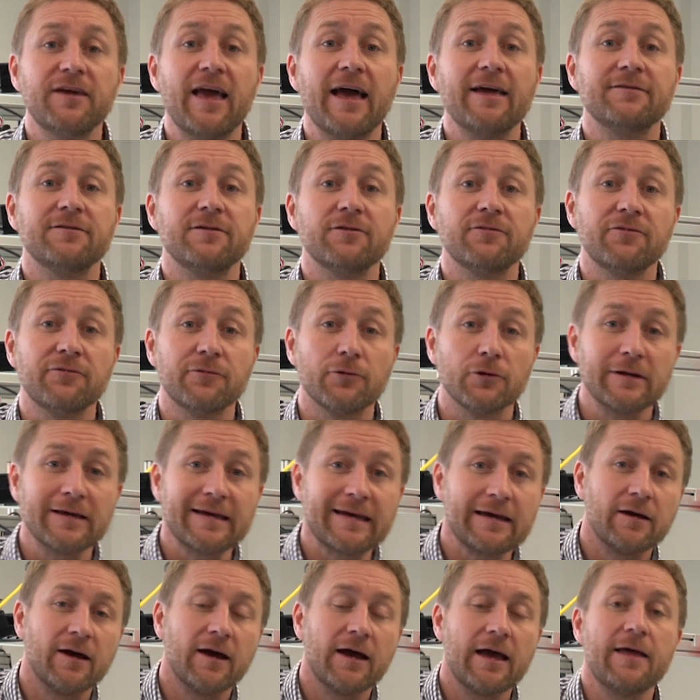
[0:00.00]
yet to
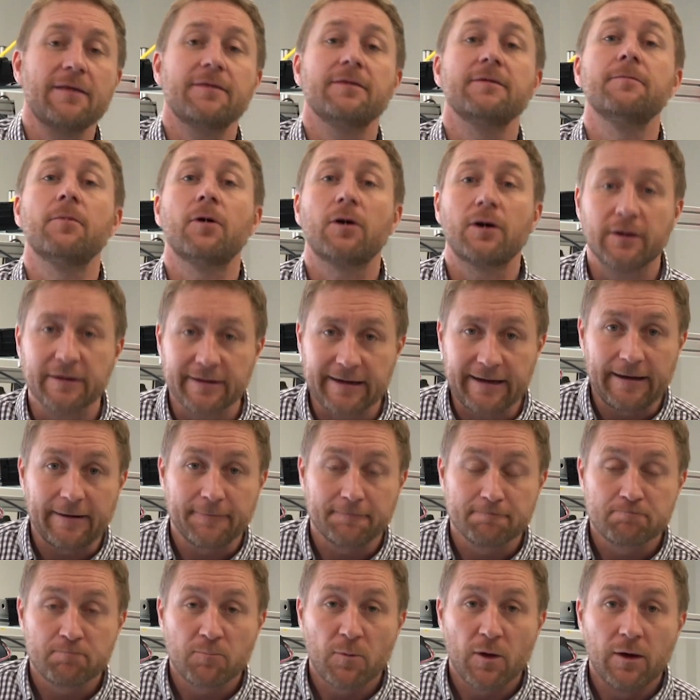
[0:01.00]
fully hit the market.
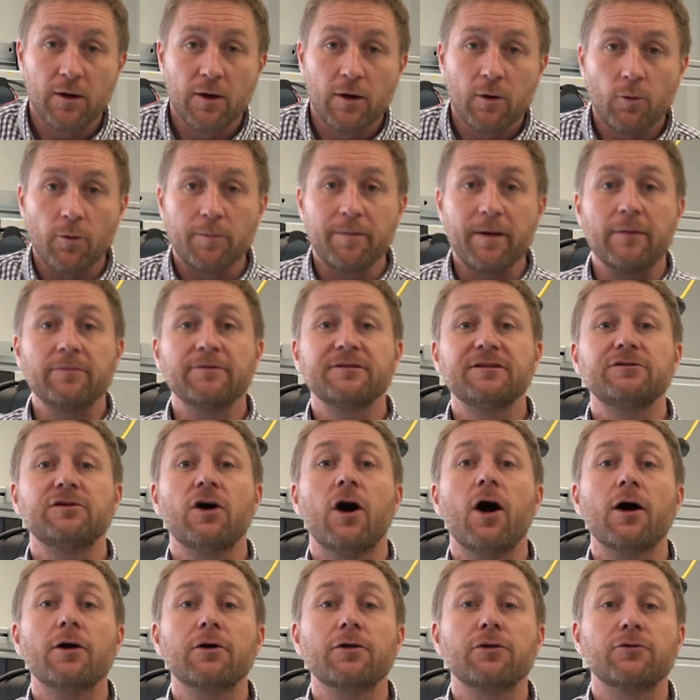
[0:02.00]
We'll be able to
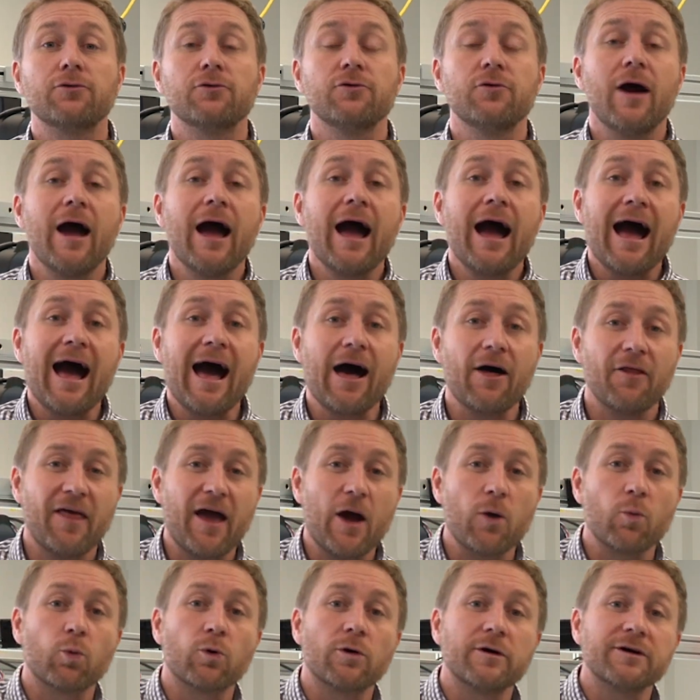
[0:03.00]
talk through how
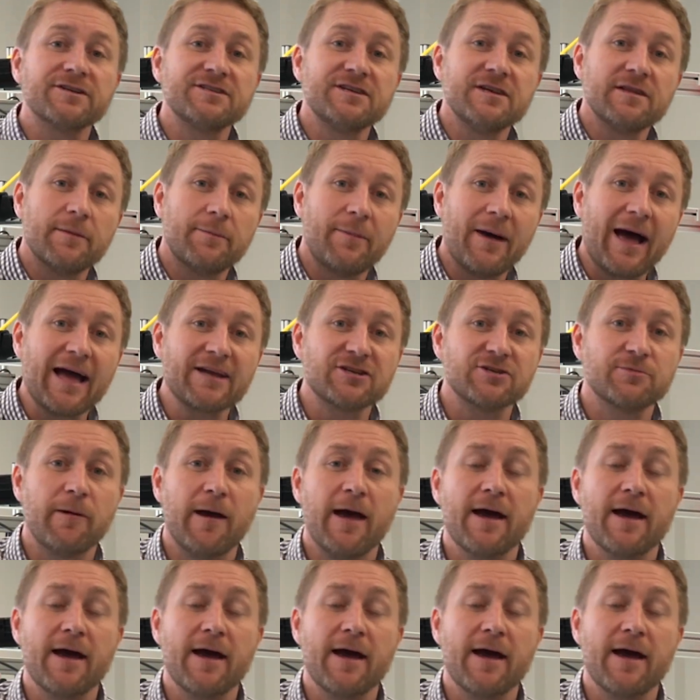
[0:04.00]
that works in the patch